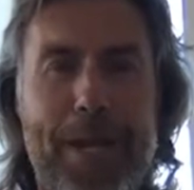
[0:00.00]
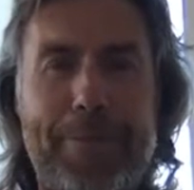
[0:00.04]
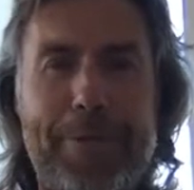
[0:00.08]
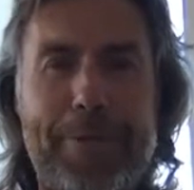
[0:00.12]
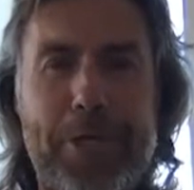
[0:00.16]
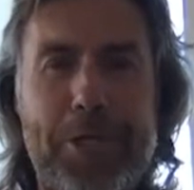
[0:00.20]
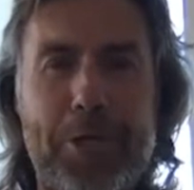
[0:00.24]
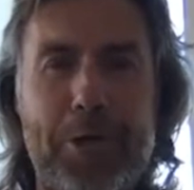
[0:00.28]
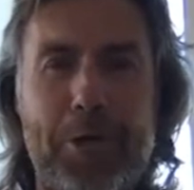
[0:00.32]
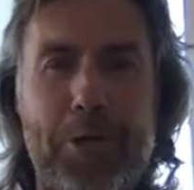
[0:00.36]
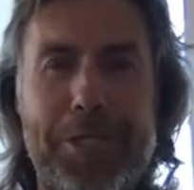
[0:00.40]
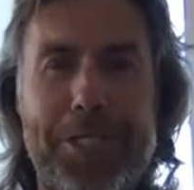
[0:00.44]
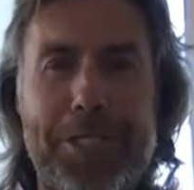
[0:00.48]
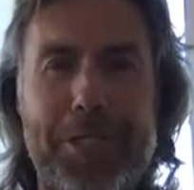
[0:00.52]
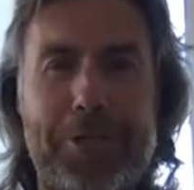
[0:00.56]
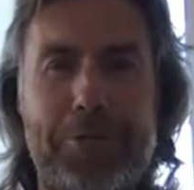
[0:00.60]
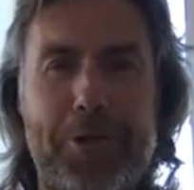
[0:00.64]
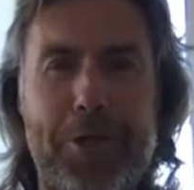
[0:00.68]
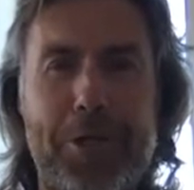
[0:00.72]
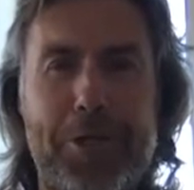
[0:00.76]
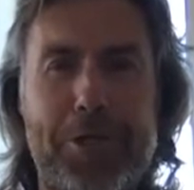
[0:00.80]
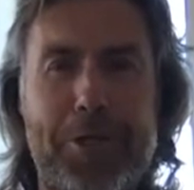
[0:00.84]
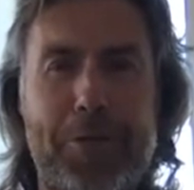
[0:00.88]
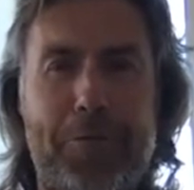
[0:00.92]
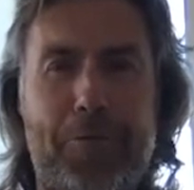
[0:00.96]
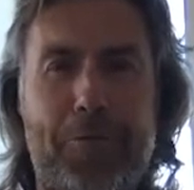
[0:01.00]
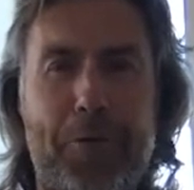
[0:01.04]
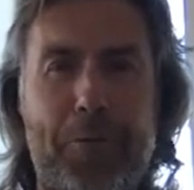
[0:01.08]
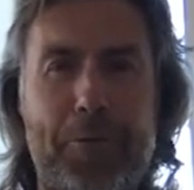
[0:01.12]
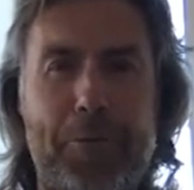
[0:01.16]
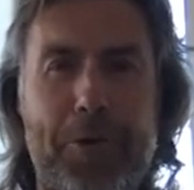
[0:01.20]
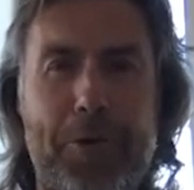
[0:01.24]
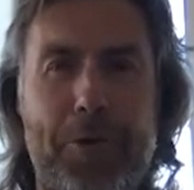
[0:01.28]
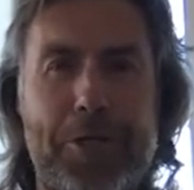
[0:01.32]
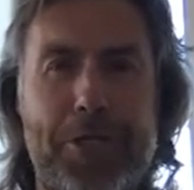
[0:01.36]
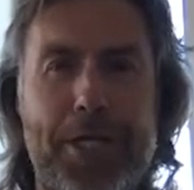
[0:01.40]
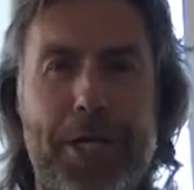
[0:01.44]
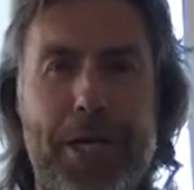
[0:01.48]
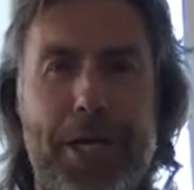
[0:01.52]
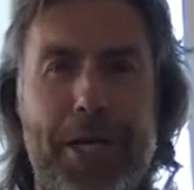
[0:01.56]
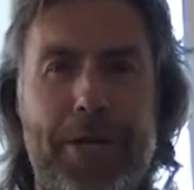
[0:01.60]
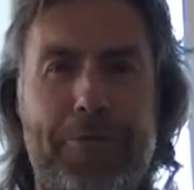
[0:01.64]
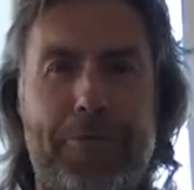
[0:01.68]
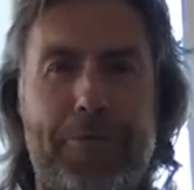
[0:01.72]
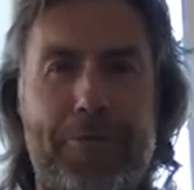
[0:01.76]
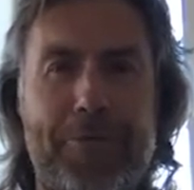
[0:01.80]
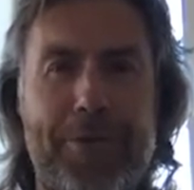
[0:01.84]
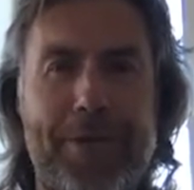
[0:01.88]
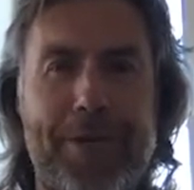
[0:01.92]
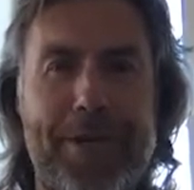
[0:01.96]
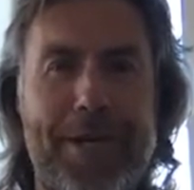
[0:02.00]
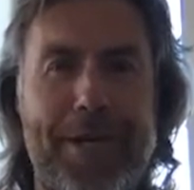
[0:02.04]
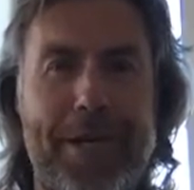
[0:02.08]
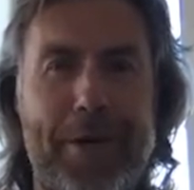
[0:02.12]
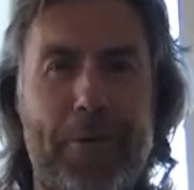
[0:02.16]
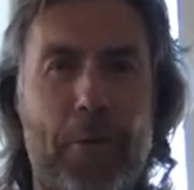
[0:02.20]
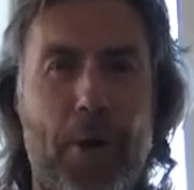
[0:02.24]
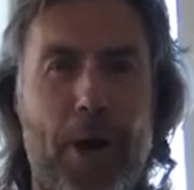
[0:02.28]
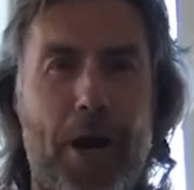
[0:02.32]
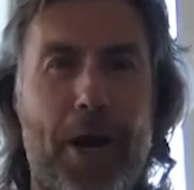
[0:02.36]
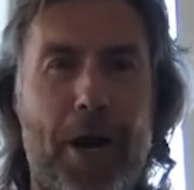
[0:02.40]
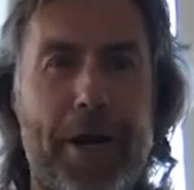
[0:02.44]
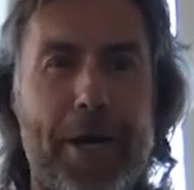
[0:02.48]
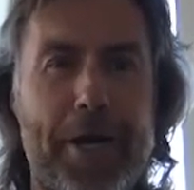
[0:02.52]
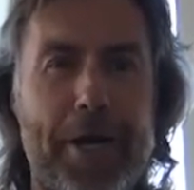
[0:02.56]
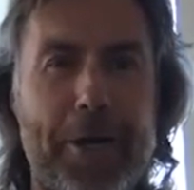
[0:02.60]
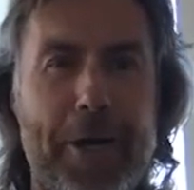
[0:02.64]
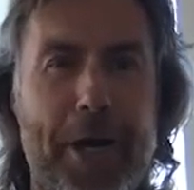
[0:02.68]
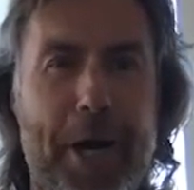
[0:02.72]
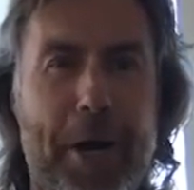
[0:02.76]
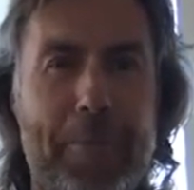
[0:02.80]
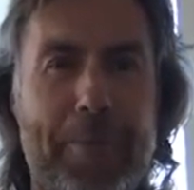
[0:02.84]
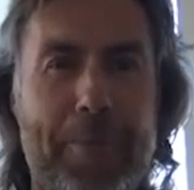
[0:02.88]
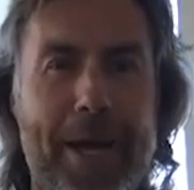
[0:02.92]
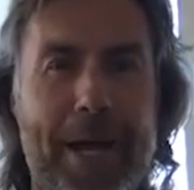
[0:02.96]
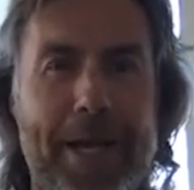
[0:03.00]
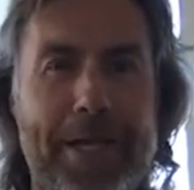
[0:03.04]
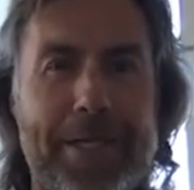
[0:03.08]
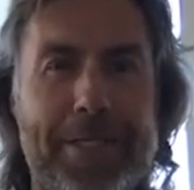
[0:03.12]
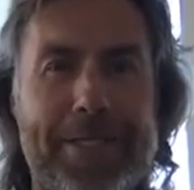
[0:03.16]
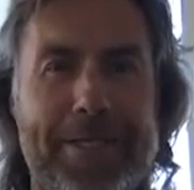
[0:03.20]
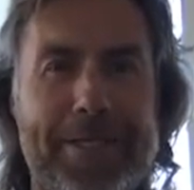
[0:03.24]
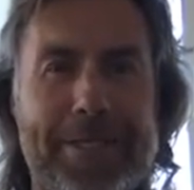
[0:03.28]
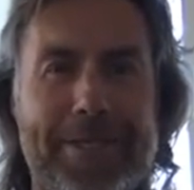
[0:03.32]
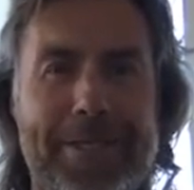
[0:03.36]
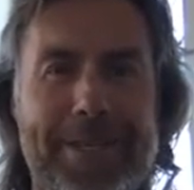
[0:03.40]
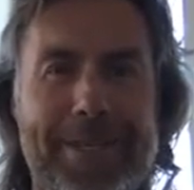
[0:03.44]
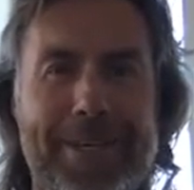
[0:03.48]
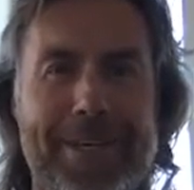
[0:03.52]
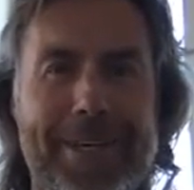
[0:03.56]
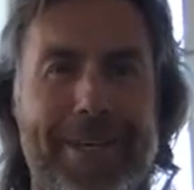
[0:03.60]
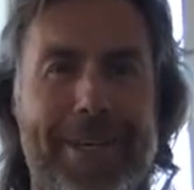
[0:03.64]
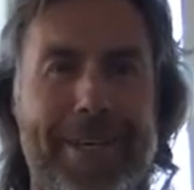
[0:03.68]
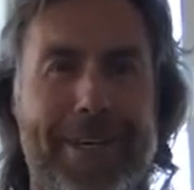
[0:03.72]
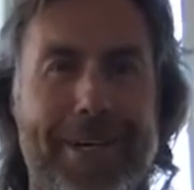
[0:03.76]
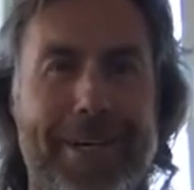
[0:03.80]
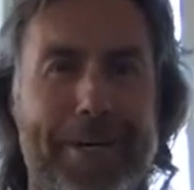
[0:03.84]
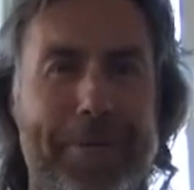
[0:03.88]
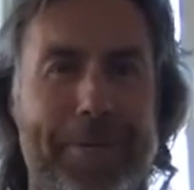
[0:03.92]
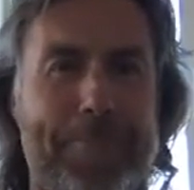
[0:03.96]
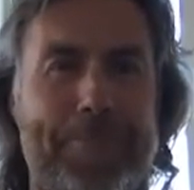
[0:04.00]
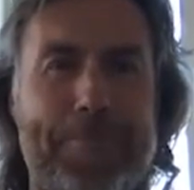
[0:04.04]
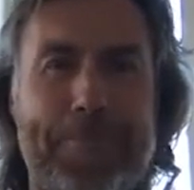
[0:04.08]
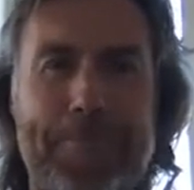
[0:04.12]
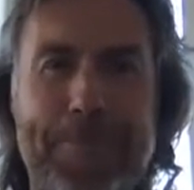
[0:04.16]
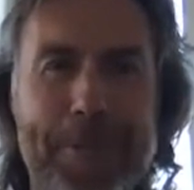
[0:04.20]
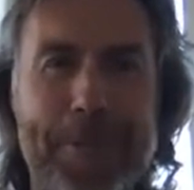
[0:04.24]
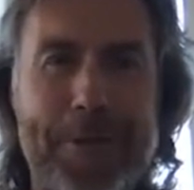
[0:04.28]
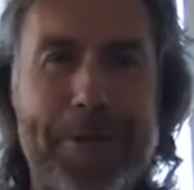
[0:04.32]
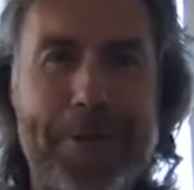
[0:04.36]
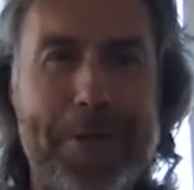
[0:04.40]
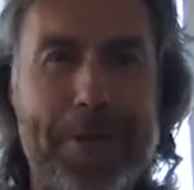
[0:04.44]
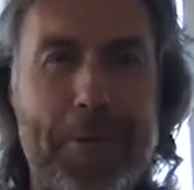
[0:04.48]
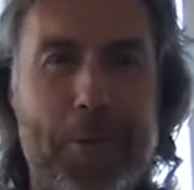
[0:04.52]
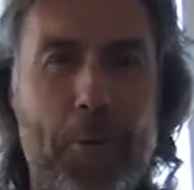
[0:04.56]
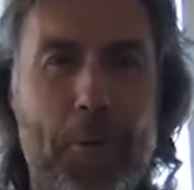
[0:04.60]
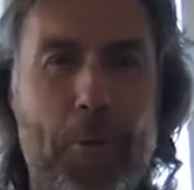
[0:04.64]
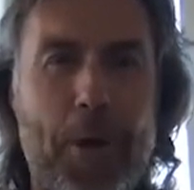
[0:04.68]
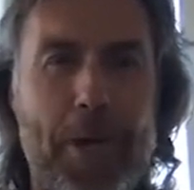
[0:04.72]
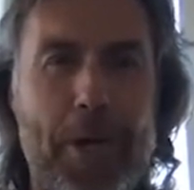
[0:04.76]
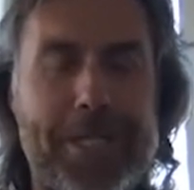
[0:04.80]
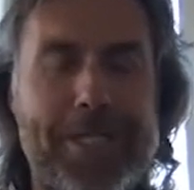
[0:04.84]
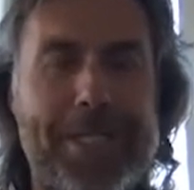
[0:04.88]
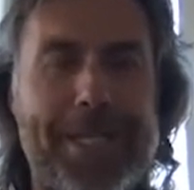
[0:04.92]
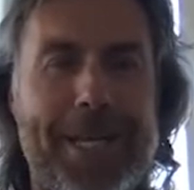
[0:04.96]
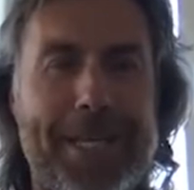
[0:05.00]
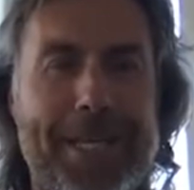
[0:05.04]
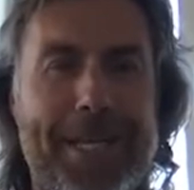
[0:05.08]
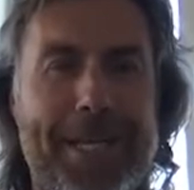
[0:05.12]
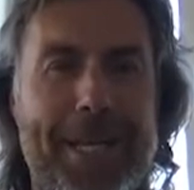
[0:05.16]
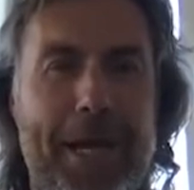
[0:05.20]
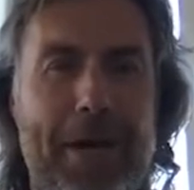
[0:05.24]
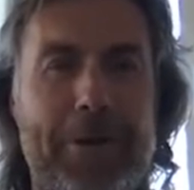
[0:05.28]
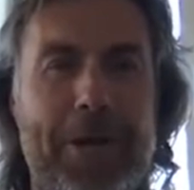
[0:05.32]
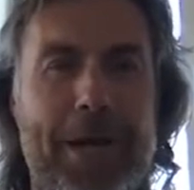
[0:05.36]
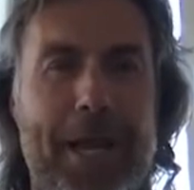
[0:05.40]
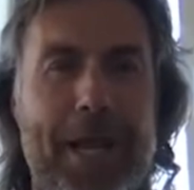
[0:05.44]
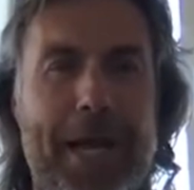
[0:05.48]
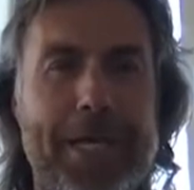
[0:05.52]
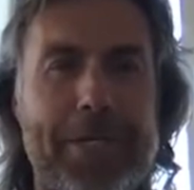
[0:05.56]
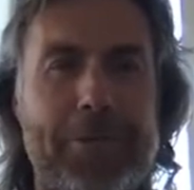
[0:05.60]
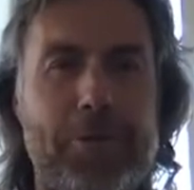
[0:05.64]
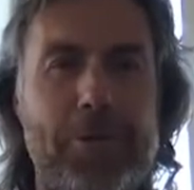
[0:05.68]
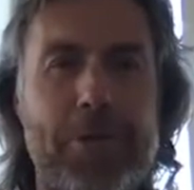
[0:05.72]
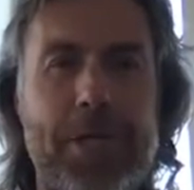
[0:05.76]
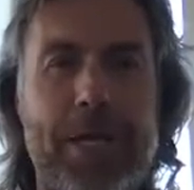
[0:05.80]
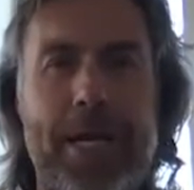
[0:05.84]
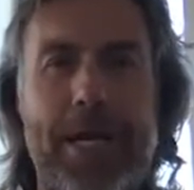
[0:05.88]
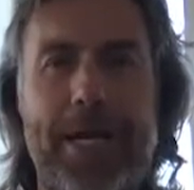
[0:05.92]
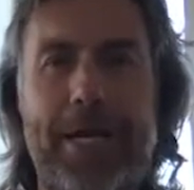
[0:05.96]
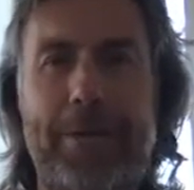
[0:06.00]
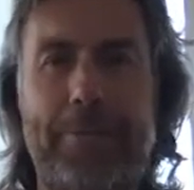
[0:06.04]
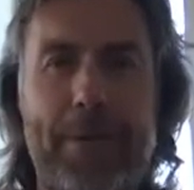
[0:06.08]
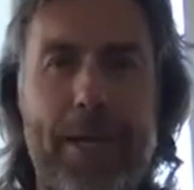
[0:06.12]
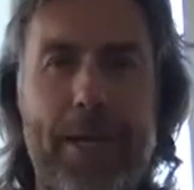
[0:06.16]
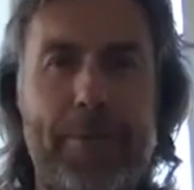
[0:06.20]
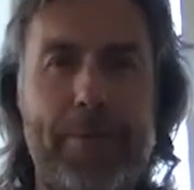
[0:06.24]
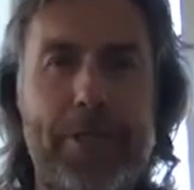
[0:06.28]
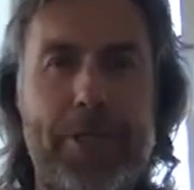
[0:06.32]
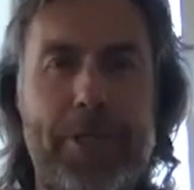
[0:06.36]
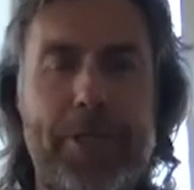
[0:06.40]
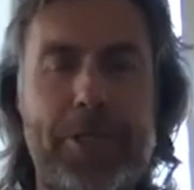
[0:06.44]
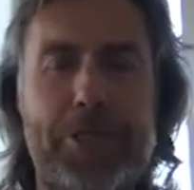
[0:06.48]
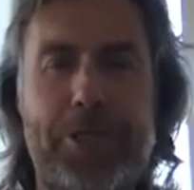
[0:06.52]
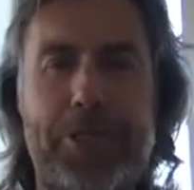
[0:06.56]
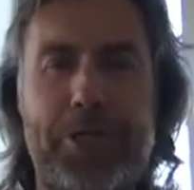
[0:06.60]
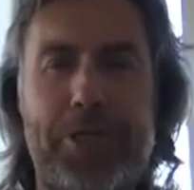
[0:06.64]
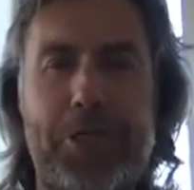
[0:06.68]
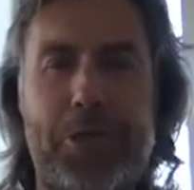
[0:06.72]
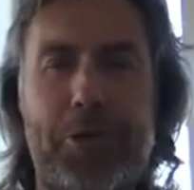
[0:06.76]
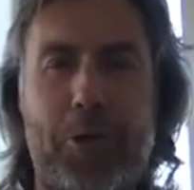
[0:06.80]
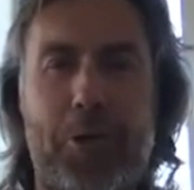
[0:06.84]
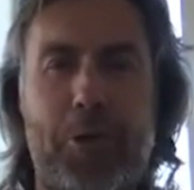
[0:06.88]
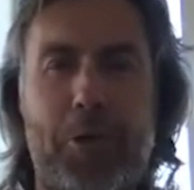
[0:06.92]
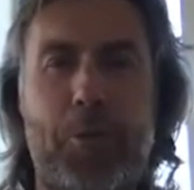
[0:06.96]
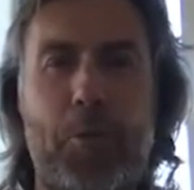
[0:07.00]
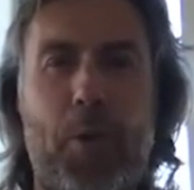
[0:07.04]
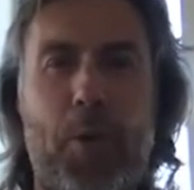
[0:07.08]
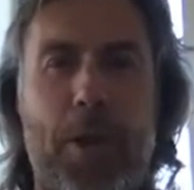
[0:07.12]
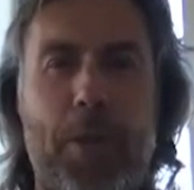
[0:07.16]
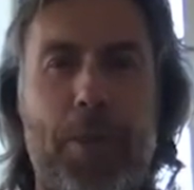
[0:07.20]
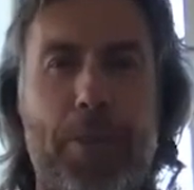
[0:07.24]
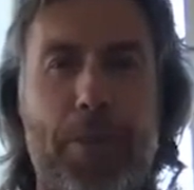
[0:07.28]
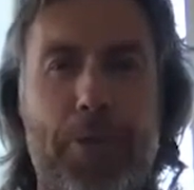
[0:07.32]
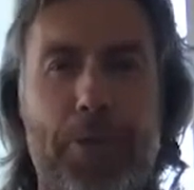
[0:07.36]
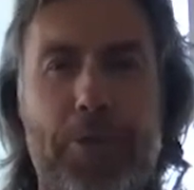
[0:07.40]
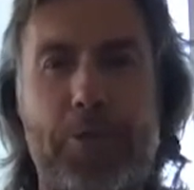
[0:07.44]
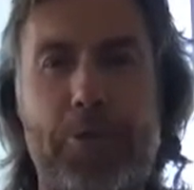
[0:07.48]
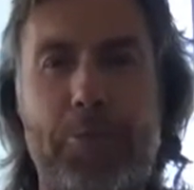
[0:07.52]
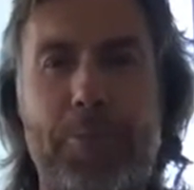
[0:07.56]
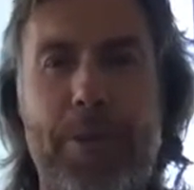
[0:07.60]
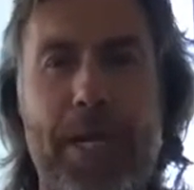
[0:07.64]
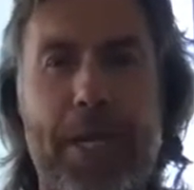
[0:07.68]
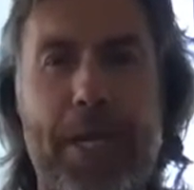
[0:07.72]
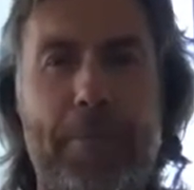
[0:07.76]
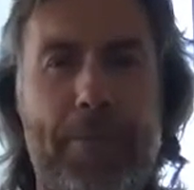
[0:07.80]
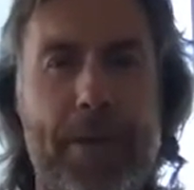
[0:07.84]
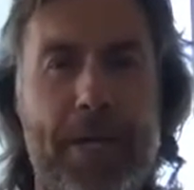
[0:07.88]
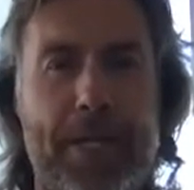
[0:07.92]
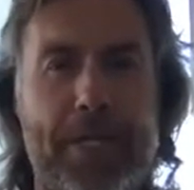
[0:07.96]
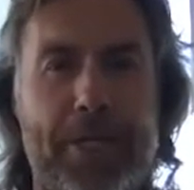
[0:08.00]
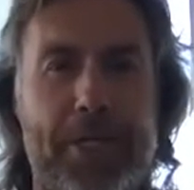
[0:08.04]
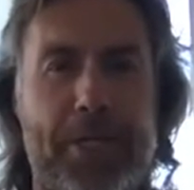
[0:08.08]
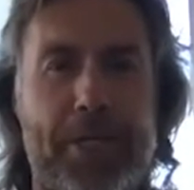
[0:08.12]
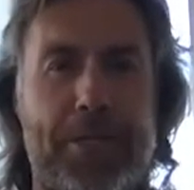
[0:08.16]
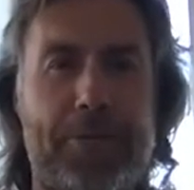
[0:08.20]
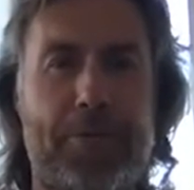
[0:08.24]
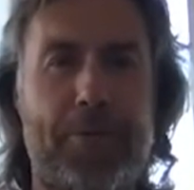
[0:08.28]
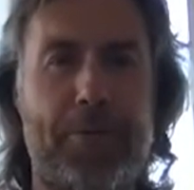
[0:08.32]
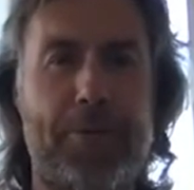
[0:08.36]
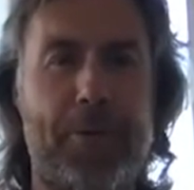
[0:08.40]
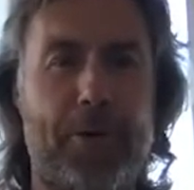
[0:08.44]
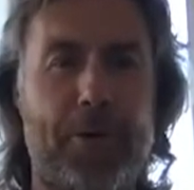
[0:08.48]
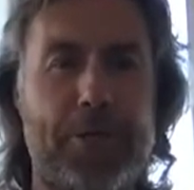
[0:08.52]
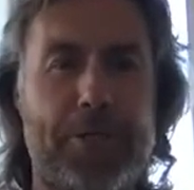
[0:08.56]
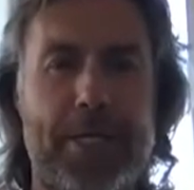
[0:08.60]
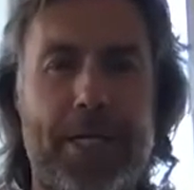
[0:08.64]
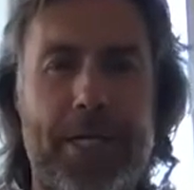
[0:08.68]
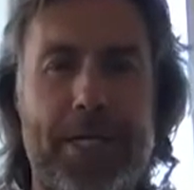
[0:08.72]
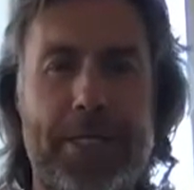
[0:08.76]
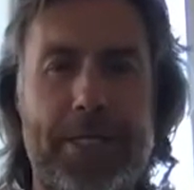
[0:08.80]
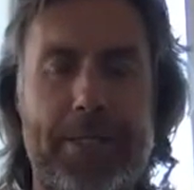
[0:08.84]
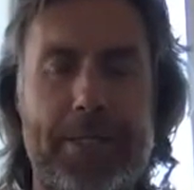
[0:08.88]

short introduction from yourself. Where are you now based? What is Sendcloud like today? Maybe just a short 1-2 minute pitch from your side.